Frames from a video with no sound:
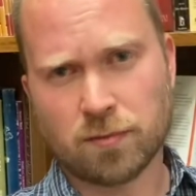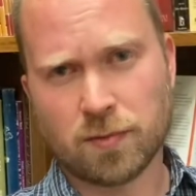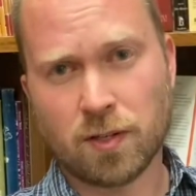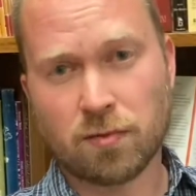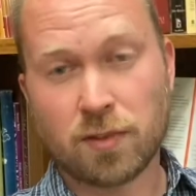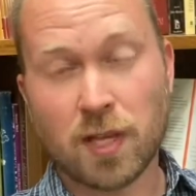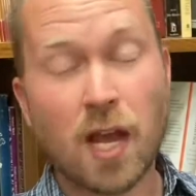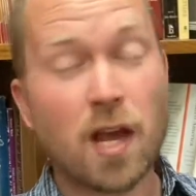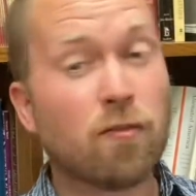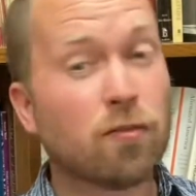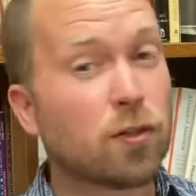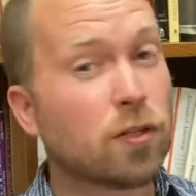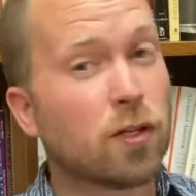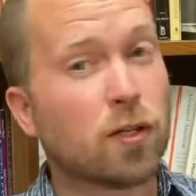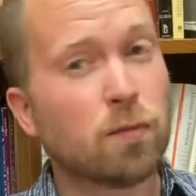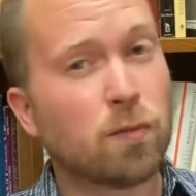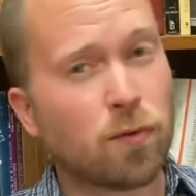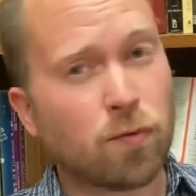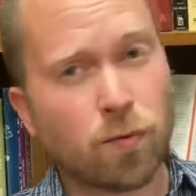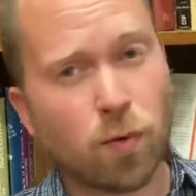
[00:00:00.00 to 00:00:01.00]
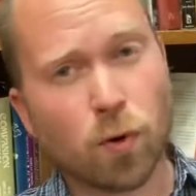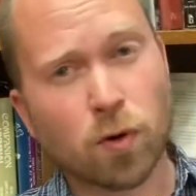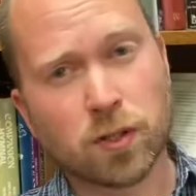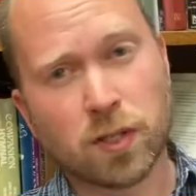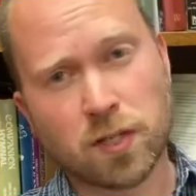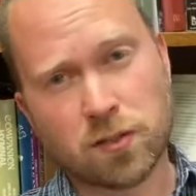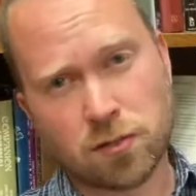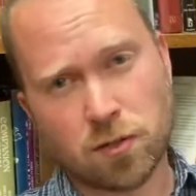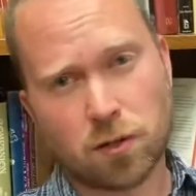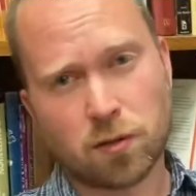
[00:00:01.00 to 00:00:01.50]
If they ever could before,
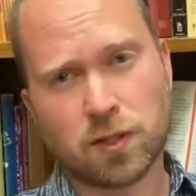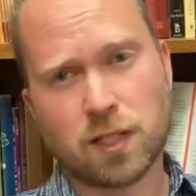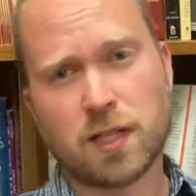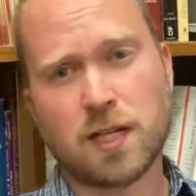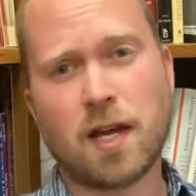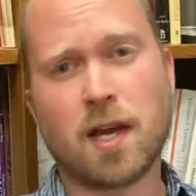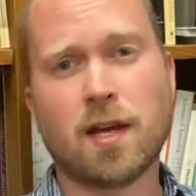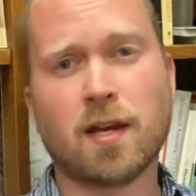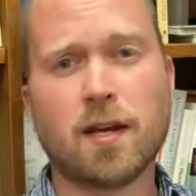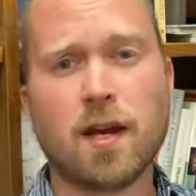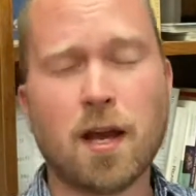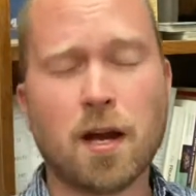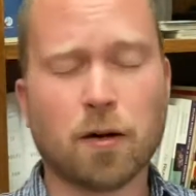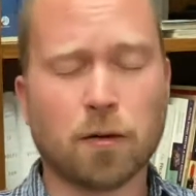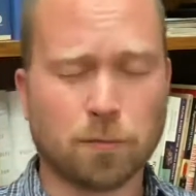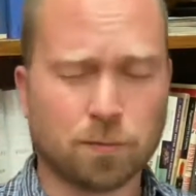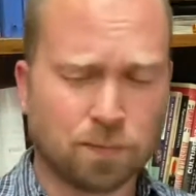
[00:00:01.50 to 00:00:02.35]
they certainly can't now.